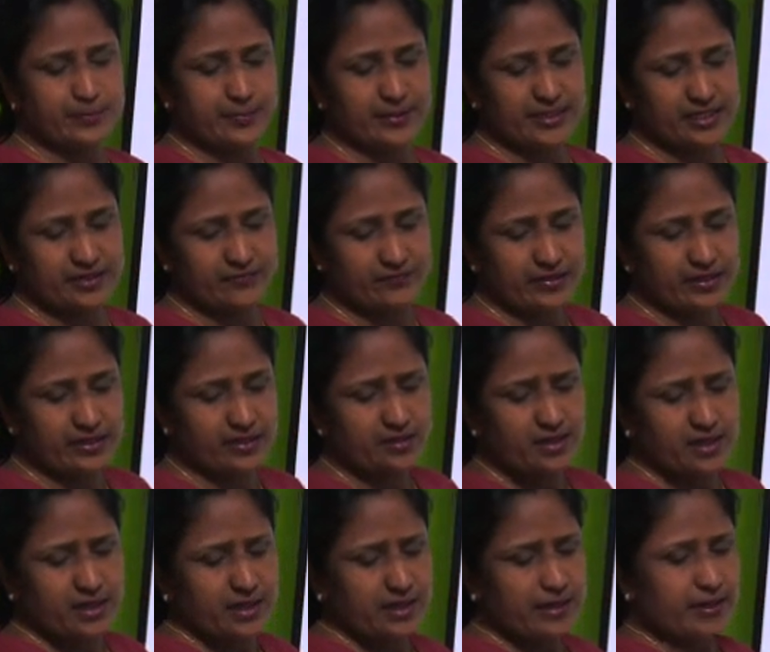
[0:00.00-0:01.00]
between
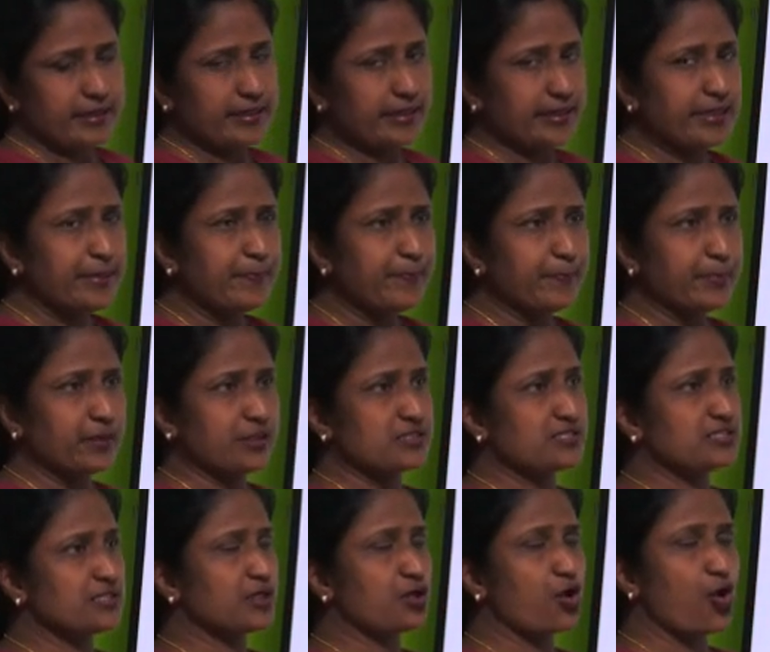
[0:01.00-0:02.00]
any
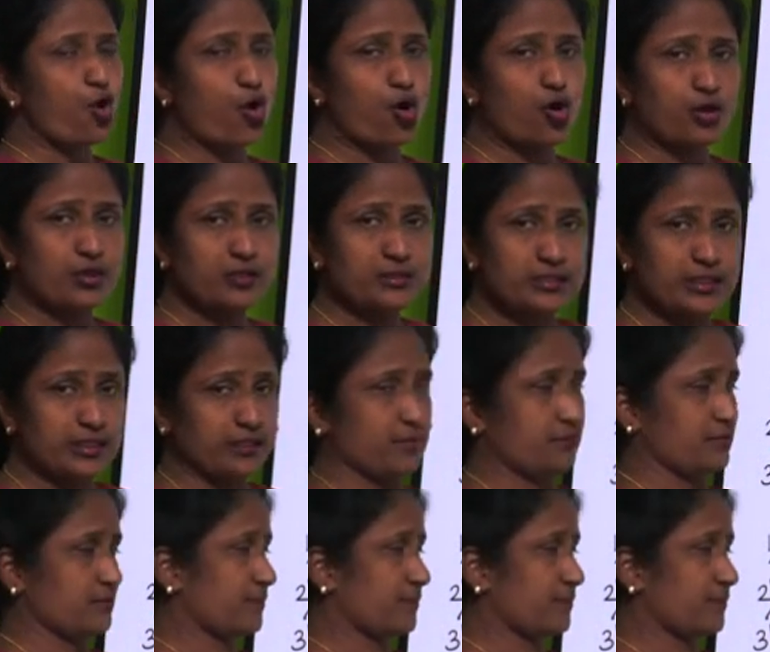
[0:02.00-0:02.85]
person or thing,